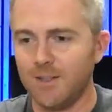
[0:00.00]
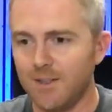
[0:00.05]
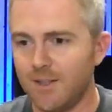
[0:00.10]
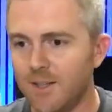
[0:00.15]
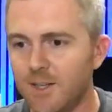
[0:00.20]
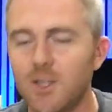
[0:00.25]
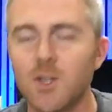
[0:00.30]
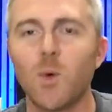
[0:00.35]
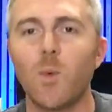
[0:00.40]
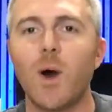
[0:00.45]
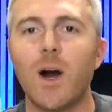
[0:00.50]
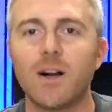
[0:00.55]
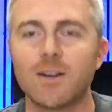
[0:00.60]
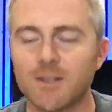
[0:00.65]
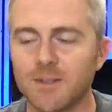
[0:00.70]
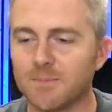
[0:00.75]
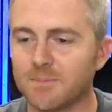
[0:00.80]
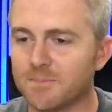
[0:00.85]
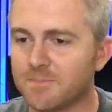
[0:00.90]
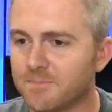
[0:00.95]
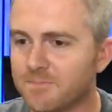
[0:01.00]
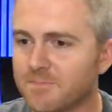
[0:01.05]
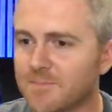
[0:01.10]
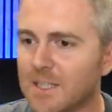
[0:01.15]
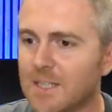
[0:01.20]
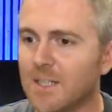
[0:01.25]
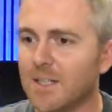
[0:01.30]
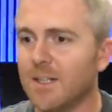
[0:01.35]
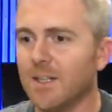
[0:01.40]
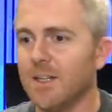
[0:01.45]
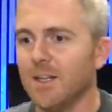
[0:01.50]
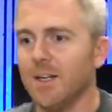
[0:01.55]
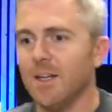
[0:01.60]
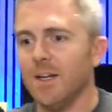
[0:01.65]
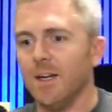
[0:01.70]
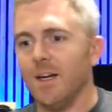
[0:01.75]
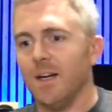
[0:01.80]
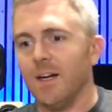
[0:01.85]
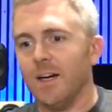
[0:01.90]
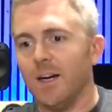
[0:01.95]
You're welcome.
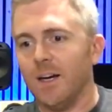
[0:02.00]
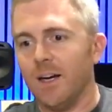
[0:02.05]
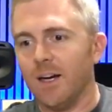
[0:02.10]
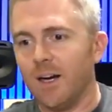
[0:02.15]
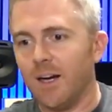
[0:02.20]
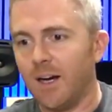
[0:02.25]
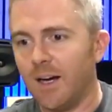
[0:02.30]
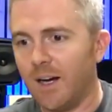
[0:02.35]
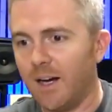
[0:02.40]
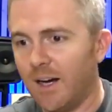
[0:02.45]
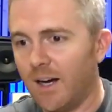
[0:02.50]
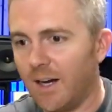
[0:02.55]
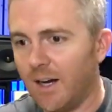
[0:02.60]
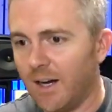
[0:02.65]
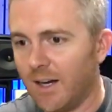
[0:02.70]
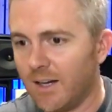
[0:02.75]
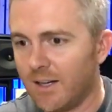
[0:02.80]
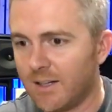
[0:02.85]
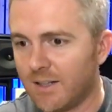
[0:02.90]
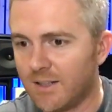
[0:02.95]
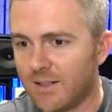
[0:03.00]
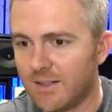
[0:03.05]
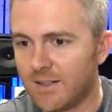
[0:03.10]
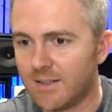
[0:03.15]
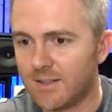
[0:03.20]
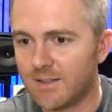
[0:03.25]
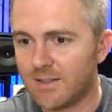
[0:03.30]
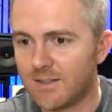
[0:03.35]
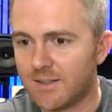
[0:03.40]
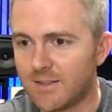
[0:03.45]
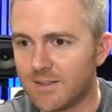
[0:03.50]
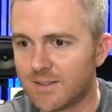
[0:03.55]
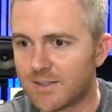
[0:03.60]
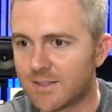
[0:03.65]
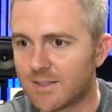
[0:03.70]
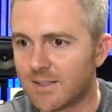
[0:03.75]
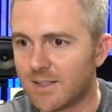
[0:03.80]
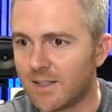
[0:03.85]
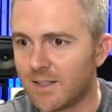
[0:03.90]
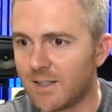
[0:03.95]
Uh, let's
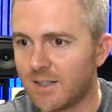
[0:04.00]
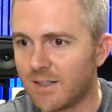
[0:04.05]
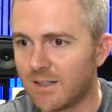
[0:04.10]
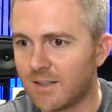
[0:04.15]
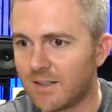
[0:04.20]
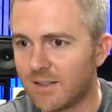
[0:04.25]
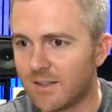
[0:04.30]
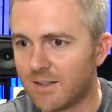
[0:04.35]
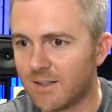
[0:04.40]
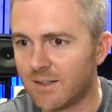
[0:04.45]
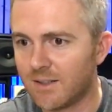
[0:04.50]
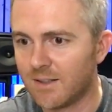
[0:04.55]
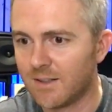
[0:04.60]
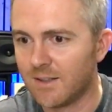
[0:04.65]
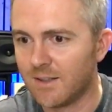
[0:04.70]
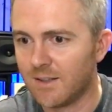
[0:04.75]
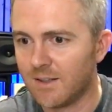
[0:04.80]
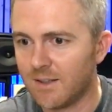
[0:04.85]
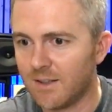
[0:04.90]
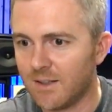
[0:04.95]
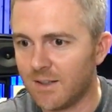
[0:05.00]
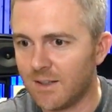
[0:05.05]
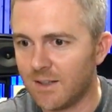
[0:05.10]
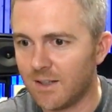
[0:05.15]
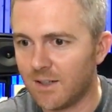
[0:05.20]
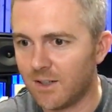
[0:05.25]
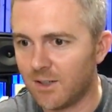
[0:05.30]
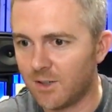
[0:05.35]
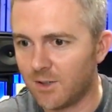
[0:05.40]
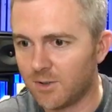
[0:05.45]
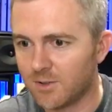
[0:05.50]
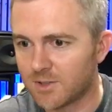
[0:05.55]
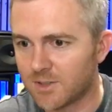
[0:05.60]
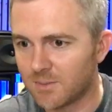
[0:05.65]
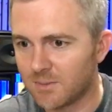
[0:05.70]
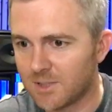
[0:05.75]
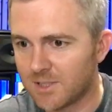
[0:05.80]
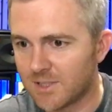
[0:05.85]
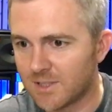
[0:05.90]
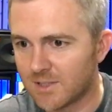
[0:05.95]
see. Oh,
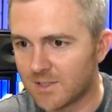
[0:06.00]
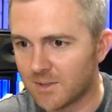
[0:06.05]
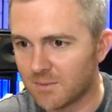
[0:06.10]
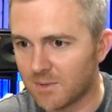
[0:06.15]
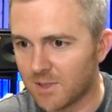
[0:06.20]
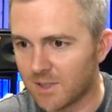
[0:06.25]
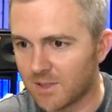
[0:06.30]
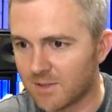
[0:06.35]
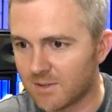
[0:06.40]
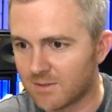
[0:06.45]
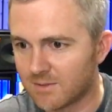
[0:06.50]
somebody said something.